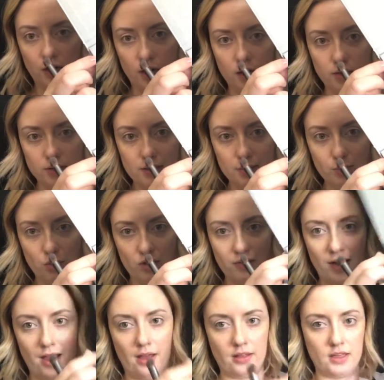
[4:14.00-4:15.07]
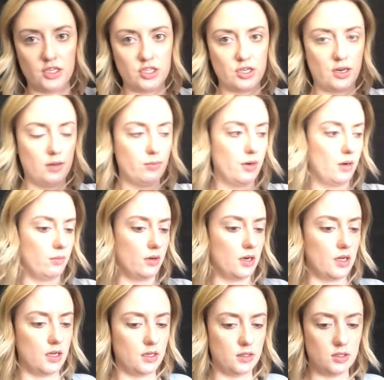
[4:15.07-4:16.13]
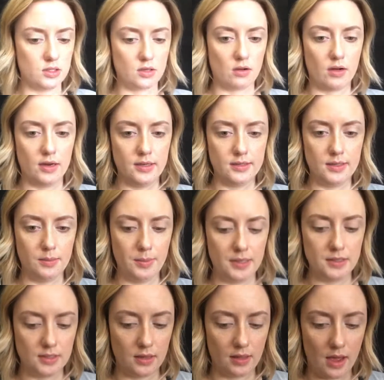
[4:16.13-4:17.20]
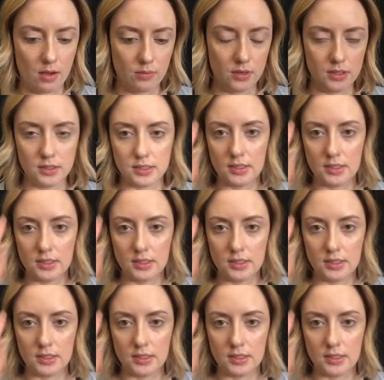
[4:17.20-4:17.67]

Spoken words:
here. I know it's more of a highlight shade, but I'm going to just go ahead and dip into that one